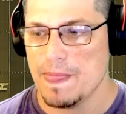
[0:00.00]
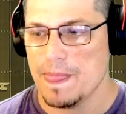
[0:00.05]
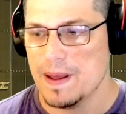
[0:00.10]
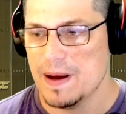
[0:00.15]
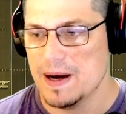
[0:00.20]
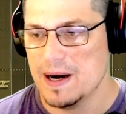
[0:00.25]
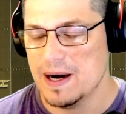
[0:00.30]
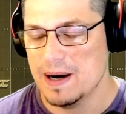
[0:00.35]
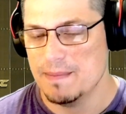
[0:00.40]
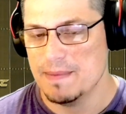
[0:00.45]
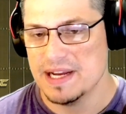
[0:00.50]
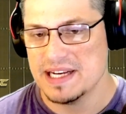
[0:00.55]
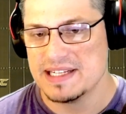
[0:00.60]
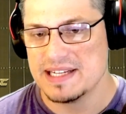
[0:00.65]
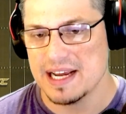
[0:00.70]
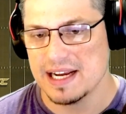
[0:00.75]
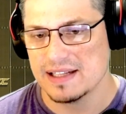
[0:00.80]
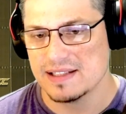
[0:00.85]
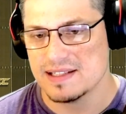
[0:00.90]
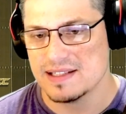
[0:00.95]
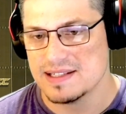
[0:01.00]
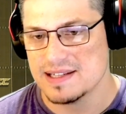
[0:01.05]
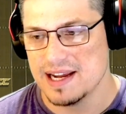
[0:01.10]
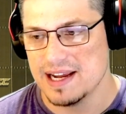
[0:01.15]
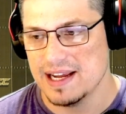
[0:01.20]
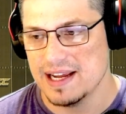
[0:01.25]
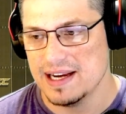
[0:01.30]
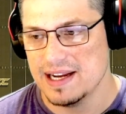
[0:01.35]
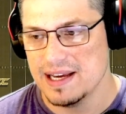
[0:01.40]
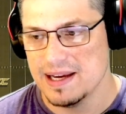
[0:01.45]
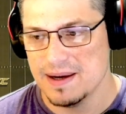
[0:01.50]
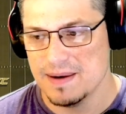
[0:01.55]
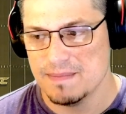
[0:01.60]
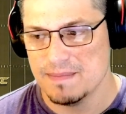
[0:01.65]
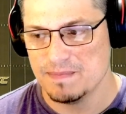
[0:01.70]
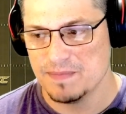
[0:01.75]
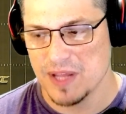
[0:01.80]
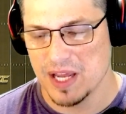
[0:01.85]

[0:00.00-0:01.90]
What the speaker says: at Texas A&M